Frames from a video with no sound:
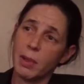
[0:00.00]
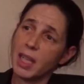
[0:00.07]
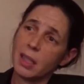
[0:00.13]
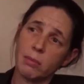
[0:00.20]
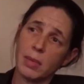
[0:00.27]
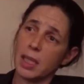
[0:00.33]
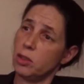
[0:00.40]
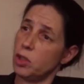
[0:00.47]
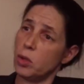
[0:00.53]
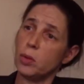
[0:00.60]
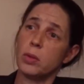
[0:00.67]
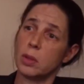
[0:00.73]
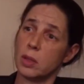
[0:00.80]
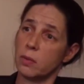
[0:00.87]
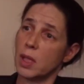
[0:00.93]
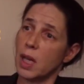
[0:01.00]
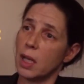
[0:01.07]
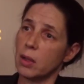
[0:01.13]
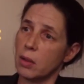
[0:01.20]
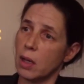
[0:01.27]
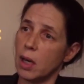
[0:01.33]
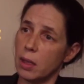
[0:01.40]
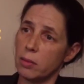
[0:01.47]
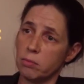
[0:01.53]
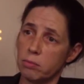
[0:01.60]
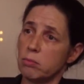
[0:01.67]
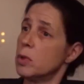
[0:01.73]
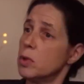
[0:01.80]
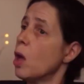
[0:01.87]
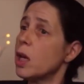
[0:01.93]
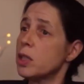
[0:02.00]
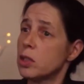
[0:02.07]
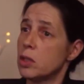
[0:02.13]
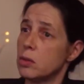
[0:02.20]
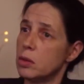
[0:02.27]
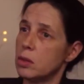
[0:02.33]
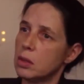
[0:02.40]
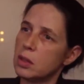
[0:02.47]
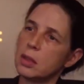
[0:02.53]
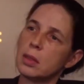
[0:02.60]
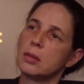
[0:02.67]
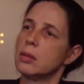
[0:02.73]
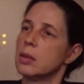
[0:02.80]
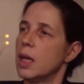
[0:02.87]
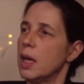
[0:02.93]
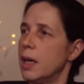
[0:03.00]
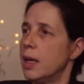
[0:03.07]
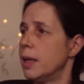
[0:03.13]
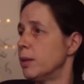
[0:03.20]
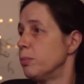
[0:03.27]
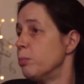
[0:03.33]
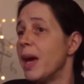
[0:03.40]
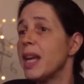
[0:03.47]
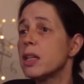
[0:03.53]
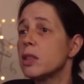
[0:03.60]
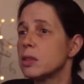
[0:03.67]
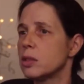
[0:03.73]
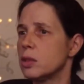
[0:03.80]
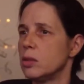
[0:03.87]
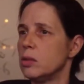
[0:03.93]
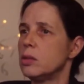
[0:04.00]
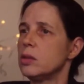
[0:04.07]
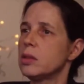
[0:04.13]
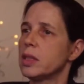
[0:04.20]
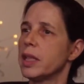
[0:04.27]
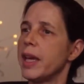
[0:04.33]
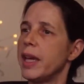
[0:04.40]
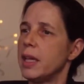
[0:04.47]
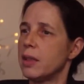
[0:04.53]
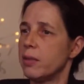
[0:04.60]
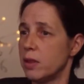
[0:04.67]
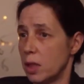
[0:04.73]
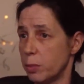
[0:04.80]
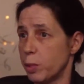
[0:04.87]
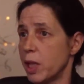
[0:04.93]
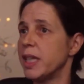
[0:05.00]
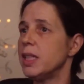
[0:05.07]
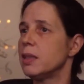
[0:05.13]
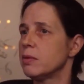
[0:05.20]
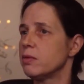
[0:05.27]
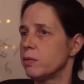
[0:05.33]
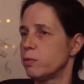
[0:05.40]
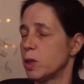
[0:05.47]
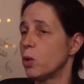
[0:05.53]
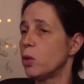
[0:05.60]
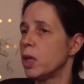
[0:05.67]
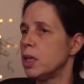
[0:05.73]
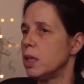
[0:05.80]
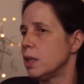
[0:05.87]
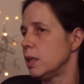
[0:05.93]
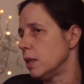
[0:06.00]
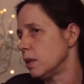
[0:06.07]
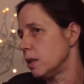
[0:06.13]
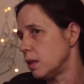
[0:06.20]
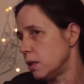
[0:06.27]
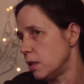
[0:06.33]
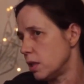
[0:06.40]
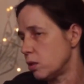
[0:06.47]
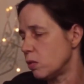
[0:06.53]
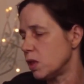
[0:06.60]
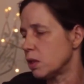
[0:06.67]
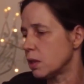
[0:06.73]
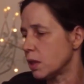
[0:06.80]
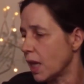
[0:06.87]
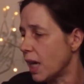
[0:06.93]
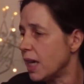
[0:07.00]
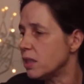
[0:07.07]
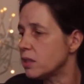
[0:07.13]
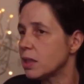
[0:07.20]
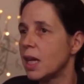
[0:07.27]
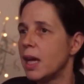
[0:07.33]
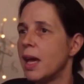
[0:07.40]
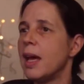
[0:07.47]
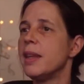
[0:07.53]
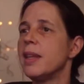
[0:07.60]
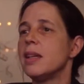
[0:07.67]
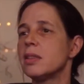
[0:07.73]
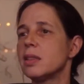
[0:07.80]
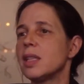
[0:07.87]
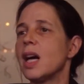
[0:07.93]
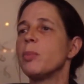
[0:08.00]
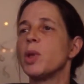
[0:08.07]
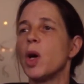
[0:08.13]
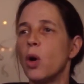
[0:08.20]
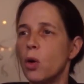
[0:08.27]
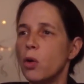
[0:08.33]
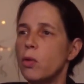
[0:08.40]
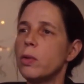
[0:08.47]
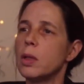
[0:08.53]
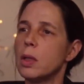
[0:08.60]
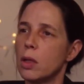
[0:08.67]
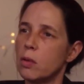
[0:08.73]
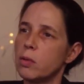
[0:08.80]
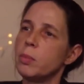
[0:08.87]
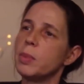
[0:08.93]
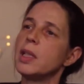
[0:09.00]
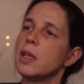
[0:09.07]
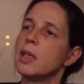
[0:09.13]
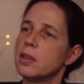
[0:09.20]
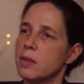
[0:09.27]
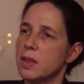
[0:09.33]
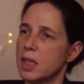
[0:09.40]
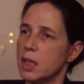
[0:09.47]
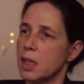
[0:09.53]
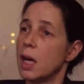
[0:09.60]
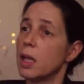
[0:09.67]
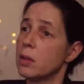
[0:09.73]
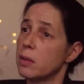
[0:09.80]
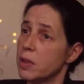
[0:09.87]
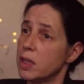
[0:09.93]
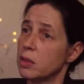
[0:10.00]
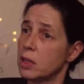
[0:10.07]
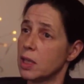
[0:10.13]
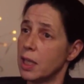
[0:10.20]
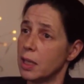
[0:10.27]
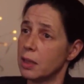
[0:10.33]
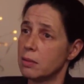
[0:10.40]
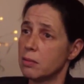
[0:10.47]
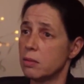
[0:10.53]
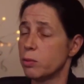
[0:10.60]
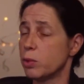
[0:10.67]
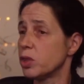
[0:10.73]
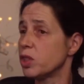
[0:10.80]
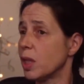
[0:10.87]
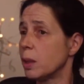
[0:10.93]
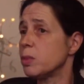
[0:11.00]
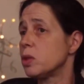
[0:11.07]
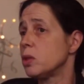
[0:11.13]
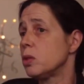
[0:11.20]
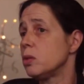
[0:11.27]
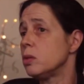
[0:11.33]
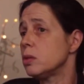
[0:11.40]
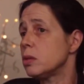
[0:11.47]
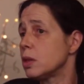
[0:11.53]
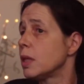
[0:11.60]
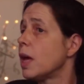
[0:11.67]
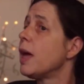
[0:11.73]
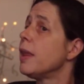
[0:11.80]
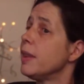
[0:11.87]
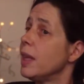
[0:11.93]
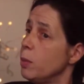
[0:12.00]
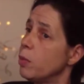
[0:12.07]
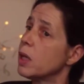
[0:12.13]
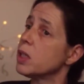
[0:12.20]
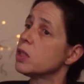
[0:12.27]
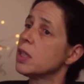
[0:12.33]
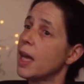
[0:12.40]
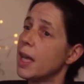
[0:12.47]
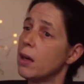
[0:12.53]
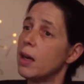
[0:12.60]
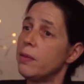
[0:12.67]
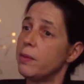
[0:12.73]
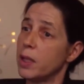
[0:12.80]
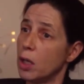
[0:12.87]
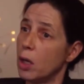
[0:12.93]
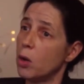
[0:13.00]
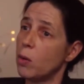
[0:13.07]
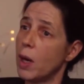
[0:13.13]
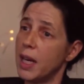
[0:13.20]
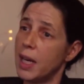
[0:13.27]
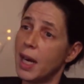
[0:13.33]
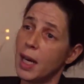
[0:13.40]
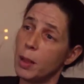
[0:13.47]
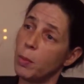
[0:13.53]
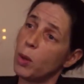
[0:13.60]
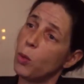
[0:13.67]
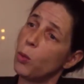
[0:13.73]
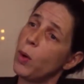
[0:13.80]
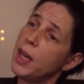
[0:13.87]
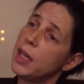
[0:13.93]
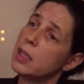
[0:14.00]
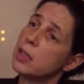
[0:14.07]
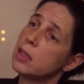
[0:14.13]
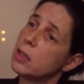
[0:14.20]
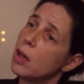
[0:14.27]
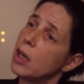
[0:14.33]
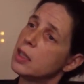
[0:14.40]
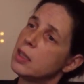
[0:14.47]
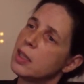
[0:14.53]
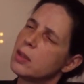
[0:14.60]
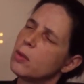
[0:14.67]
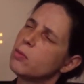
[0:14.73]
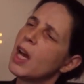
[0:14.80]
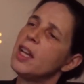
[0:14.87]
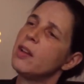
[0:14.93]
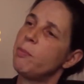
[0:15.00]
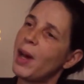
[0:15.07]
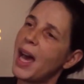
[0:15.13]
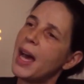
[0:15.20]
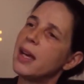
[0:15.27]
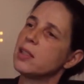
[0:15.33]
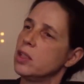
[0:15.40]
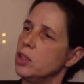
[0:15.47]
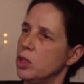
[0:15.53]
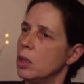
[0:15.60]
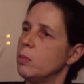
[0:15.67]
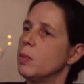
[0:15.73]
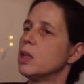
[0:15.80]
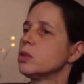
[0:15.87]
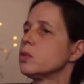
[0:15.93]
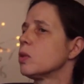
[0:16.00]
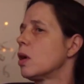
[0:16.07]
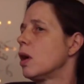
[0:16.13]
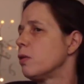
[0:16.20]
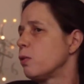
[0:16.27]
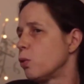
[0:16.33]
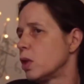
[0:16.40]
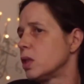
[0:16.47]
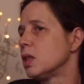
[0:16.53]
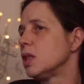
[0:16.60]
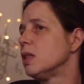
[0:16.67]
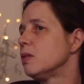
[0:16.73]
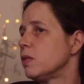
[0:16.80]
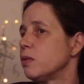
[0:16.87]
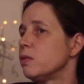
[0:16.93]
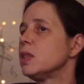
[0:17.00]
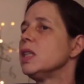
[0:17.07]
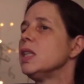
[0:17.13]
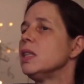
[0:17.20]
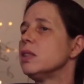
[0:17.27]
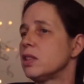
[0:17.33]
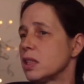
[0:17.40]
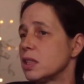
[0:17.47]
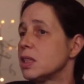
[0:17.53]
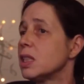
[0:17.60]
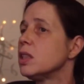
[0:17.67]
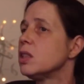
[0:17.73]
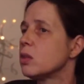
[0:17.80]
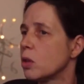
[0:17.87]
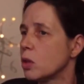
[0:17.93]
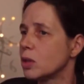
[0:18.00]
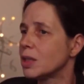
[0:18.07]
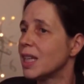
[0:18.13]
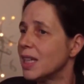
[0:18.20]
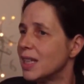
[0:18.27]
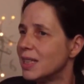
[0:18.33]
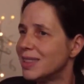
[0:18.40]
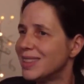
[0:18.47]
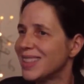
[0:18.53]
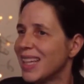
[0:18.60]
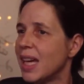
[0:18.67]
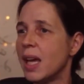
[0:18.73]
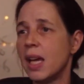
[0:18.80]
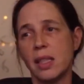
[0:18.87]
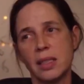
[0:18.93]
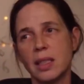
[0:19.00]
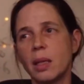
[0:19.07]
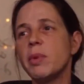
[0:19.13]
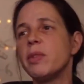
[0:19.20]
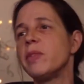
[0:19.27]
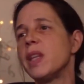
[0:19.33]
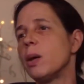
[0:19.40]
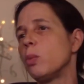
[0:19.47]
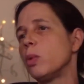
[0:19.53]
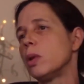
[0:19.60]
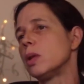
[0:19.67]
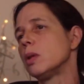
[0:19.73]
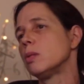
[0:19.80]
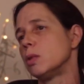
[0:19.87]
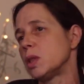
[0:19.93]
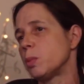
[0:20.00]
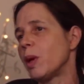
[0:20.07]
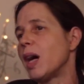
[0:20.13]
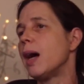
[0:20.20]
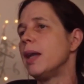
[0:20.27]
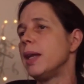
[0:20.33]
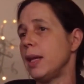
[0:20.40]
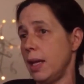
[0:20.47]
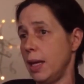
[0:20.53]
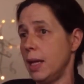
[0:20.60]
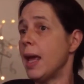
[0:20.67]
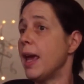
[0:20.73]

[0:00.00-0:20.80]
many of my students of color are, law students, medical students like the plaintiff Floyd in this recent case, they are stopped over and over because of the color of their skin. For some students, they brush that off and go right on, but when it starts, it's a rite of passage almost for our 14, 15, 16-year-old kids. Some of them will respond in